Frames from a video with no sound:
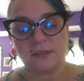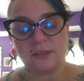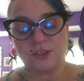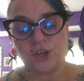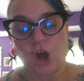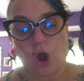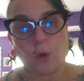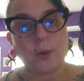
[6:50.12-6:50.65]

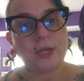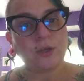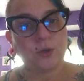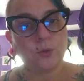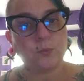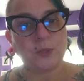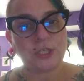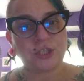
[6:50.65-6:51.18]

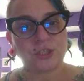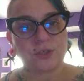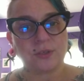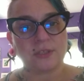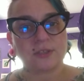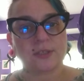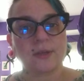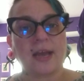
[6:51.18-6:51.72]
knowing which
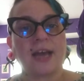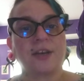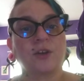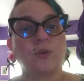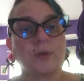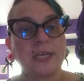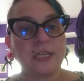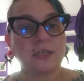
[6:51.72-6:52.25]
students had
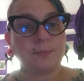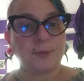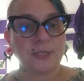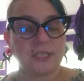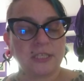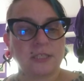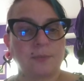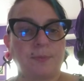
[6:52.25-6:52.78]
agreed to
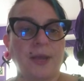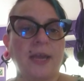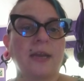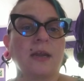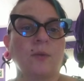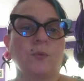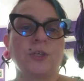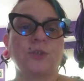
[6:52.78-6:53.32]

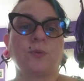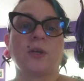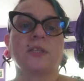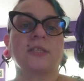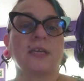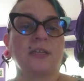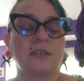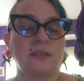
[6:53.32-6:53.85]
participate and which
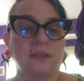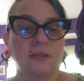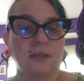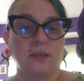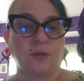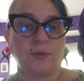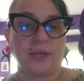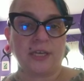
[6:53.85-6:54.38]
ones had
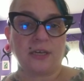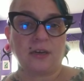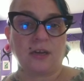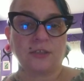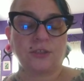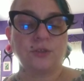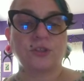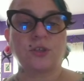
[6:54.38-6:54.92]
agreed
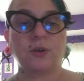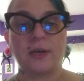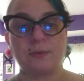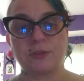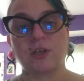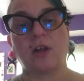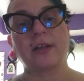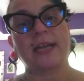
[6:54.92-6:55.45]
not to. So it
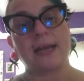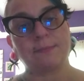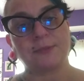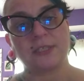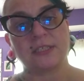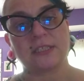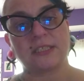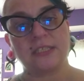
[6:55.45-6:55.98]
was all
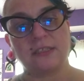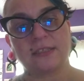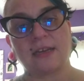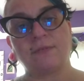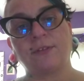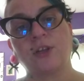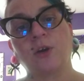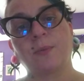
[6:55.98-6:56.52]
kept in a sealed
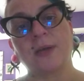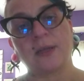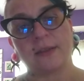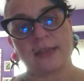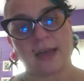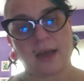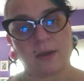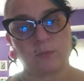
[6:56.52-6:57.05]
envelope,
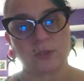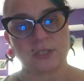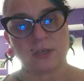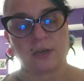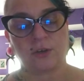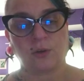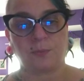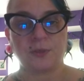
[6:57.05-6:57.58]
and that was
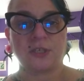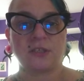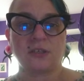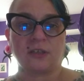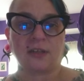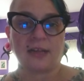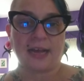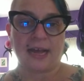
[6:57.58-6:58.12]
not open
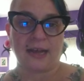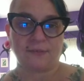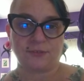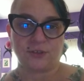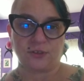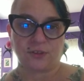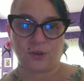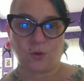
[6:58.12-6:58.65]
until
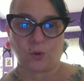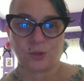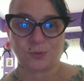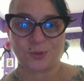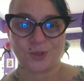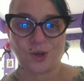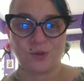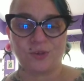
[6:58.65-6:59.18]
after the course
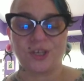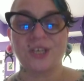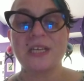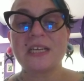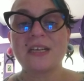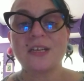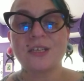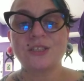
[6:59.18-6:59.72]
was over.
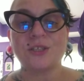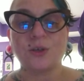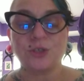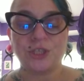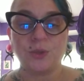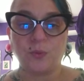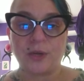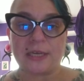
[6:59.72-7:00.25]
So
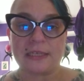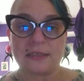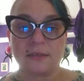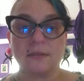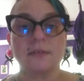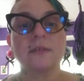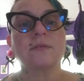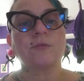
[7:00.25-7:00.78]
she wouldn't
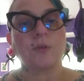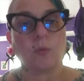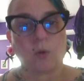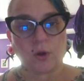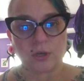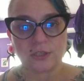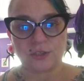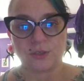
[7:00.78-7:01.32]

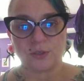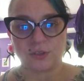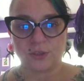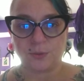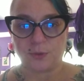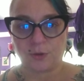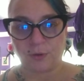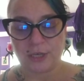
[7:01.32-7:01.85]
reward
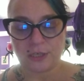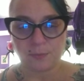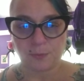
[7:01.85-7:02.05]
students who had agreed